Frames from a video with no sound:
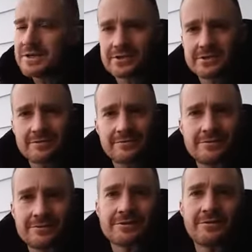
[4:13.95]
Just
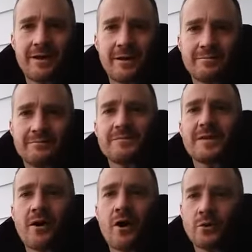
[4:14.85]
um,
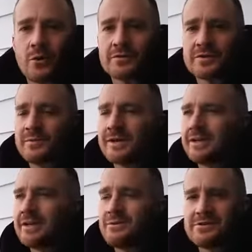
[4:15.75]
called over to me
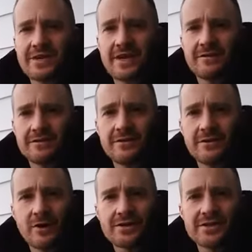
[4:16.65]
and he was saying,
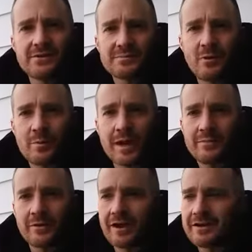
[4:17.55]
you know, I see you smoke
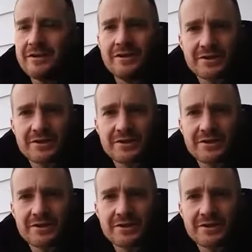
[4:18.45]
pipe a lot.